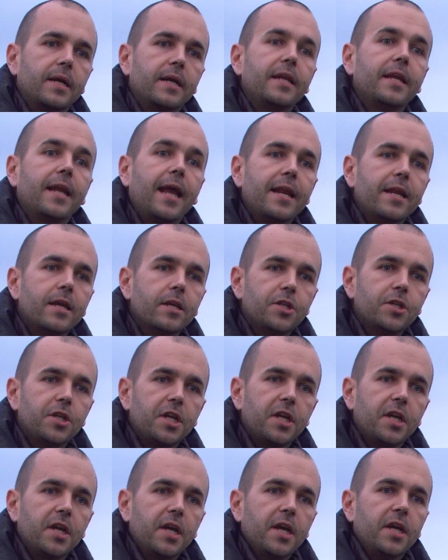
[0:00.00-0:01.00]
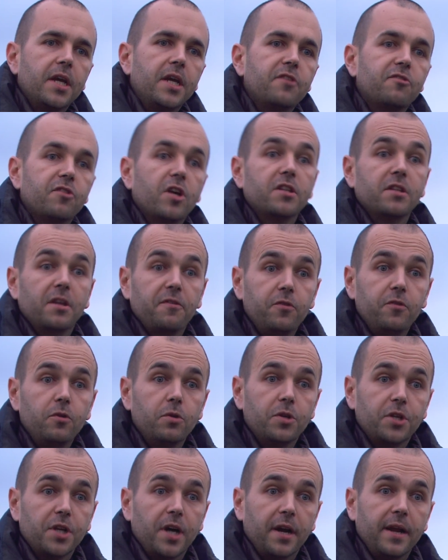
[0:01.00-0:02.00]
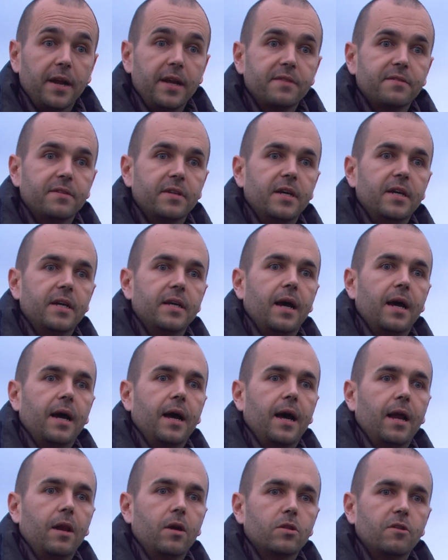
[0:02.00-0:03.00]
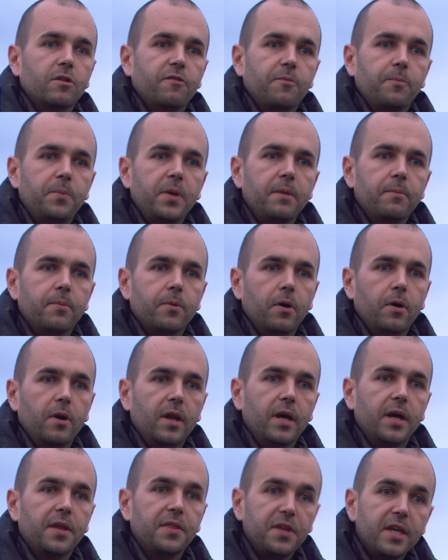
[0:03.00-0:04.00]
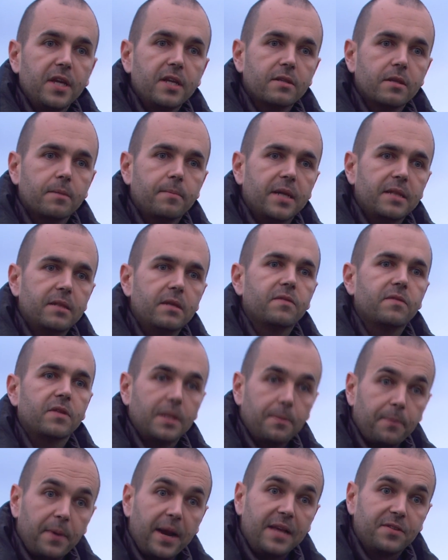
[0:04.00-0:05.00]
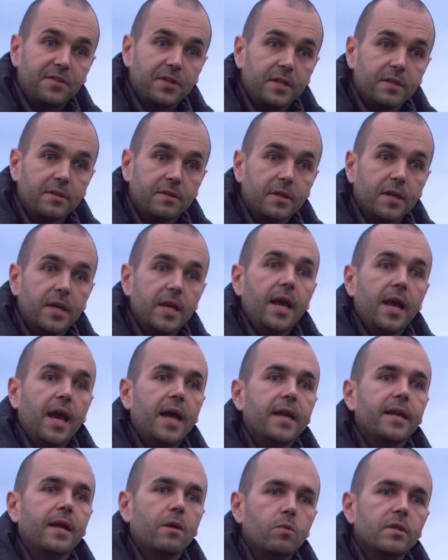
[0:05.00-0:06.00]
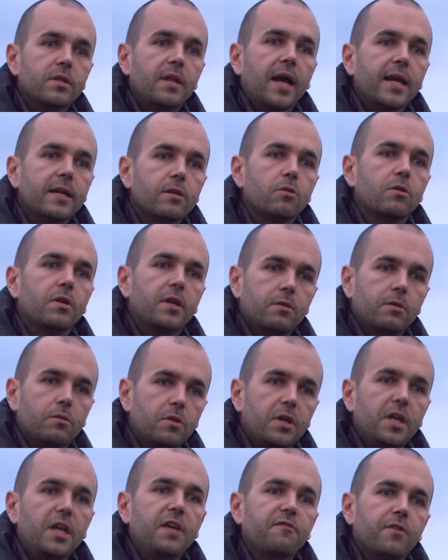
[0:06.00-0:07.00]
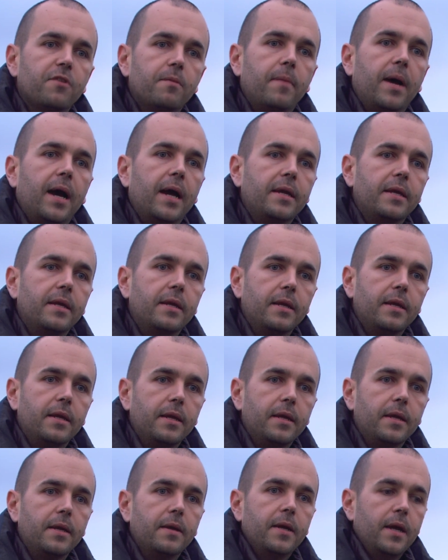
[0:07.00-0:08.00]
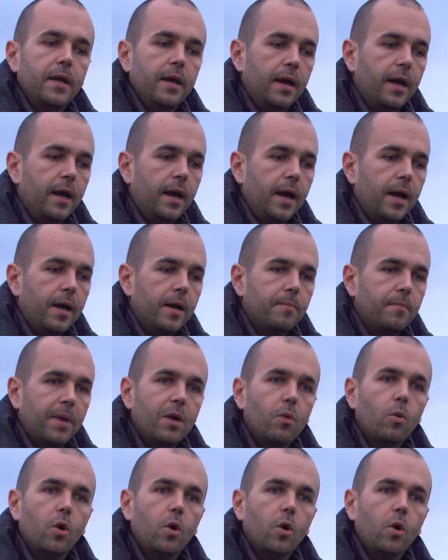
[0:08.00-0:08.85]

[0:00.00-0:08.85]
Green energy is not the future, as uh, a lot of people uh, think, but is the present. And I would like to, gi to give my, uh, my